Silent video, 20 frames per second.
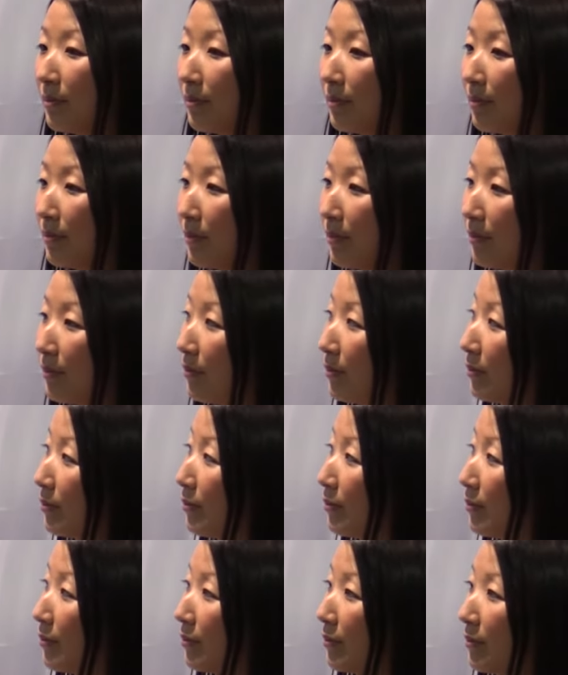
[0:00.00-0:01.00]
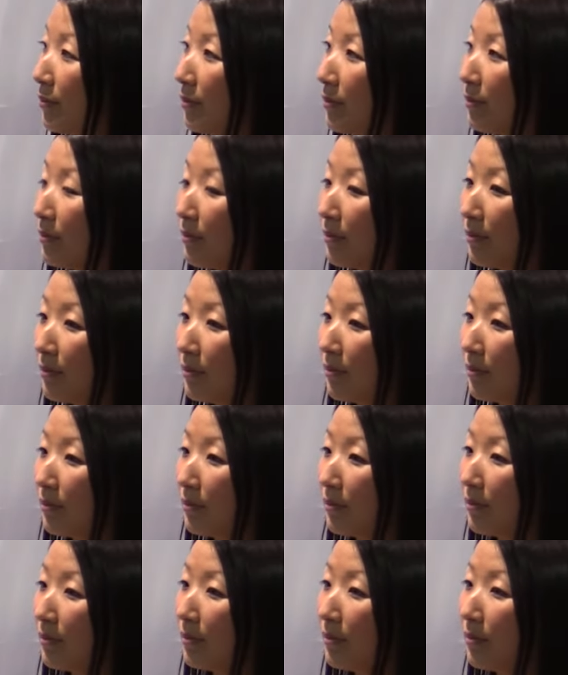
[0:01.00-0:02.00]

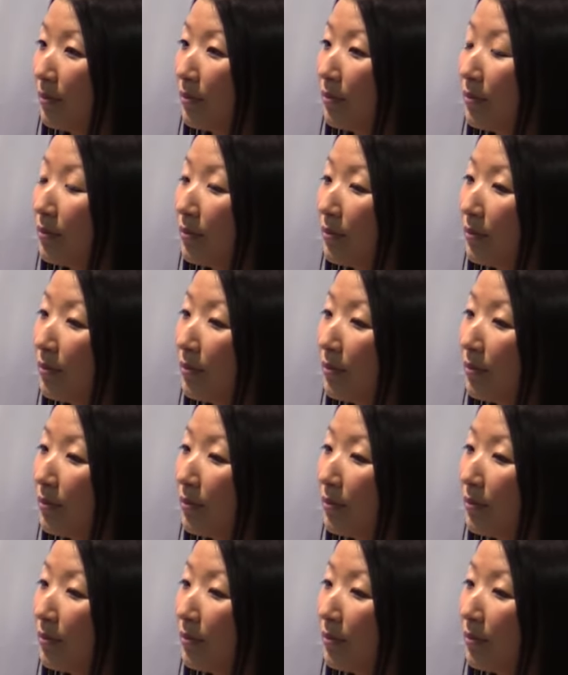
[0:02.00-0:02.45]
No words are spoken by the person on screen.